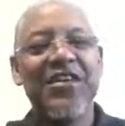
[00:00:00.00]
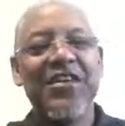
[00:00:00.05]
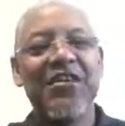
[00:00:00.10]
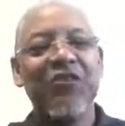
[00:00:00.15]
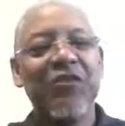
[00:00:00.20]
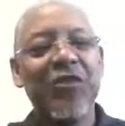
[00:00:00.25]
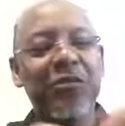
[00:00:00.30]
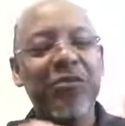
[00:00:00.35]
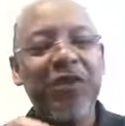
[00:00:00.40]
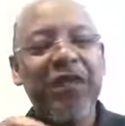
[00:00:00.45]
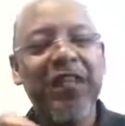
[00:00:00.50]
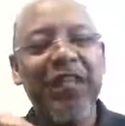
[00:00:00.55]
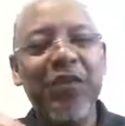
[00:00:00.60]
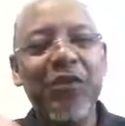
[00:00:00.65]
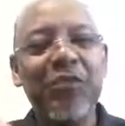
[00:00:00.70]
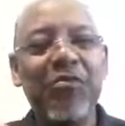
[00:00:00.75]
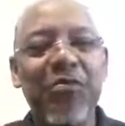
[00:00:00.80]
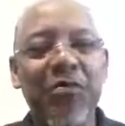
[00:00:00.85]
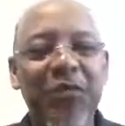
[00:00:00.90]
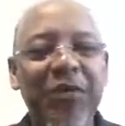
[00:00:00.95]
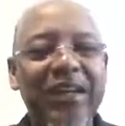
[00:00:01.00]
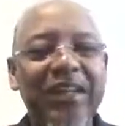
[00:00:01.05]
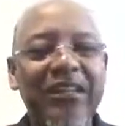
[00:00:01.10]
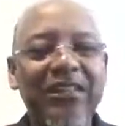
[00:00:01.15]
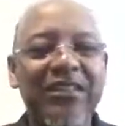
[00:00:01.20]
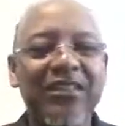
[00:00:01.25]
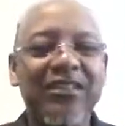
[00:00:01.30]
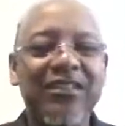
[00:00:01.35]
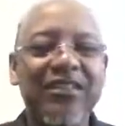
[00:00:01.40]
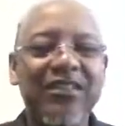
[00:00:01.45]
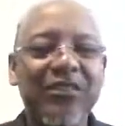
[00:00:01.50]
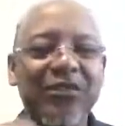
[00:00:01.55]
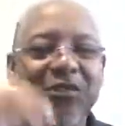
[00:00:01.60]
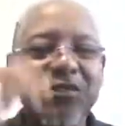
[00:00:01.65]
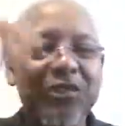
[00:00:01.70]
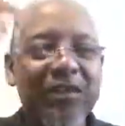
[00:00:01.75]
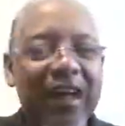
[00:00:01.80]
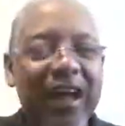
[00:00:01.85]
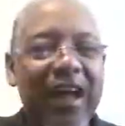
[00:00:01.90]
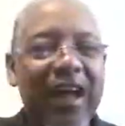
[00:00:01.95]
from the low point
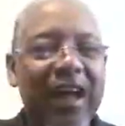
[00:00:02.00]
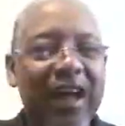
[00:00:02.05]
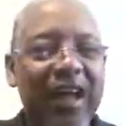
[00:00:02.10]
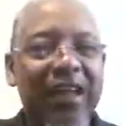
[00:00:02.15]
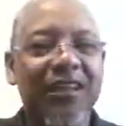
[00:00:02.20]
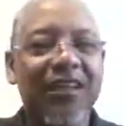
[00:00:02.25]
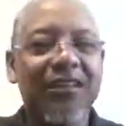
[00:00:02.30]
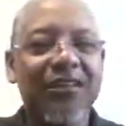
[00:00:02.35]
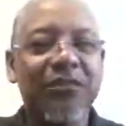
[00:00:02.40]
to the high.